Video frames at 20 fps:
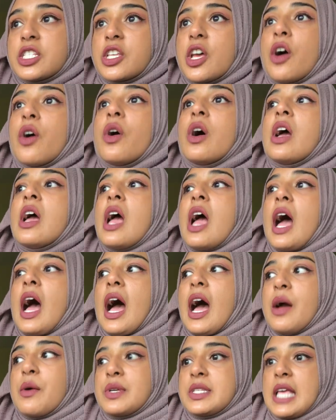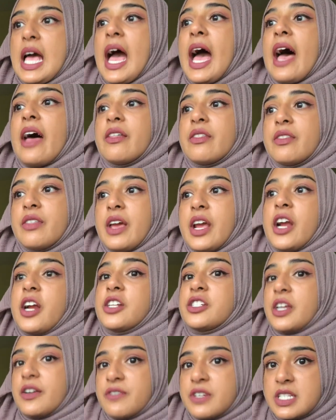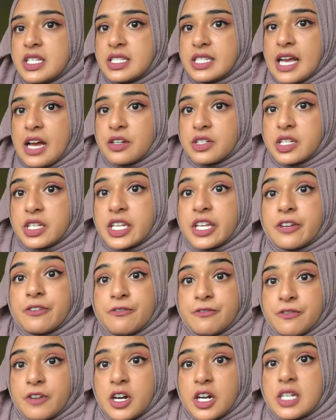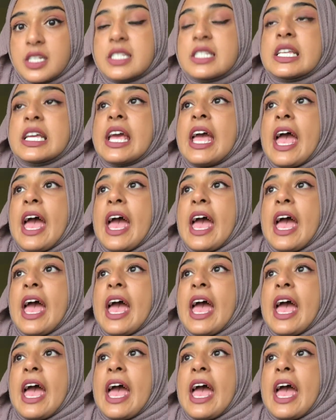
So I was at their Jeffersontown clinic first,